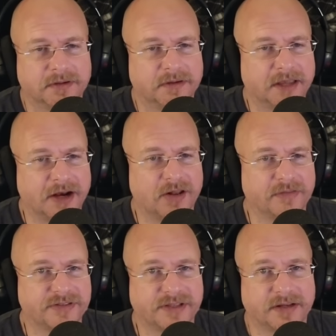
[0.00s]
and all
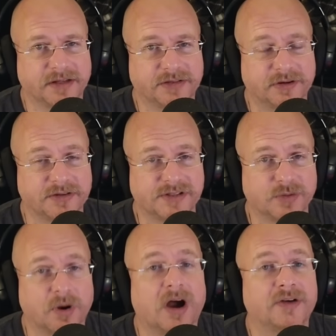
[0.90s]
of a sudden it turns
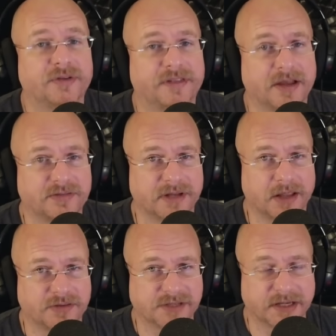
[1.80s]
into
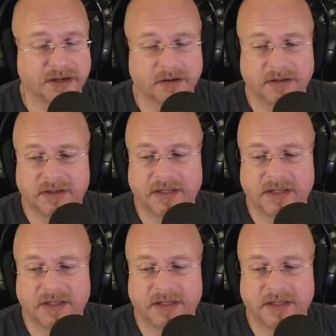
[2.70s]
$100,000 a year,